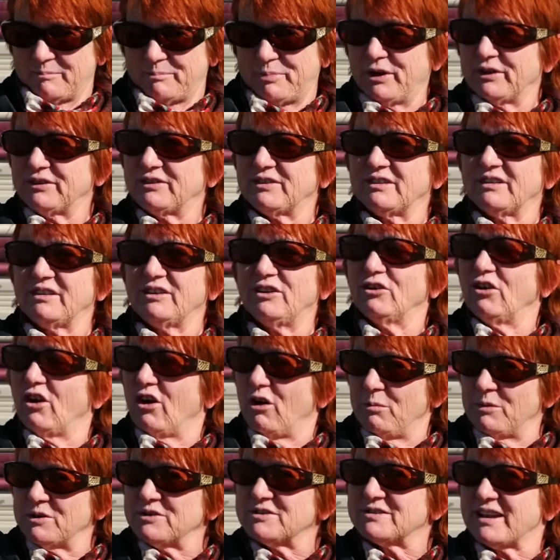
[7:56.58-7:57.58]
but you'd
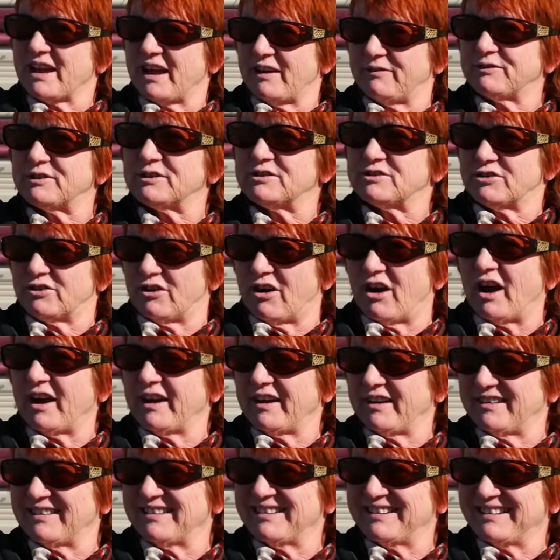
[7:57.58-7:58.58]
almost have to try.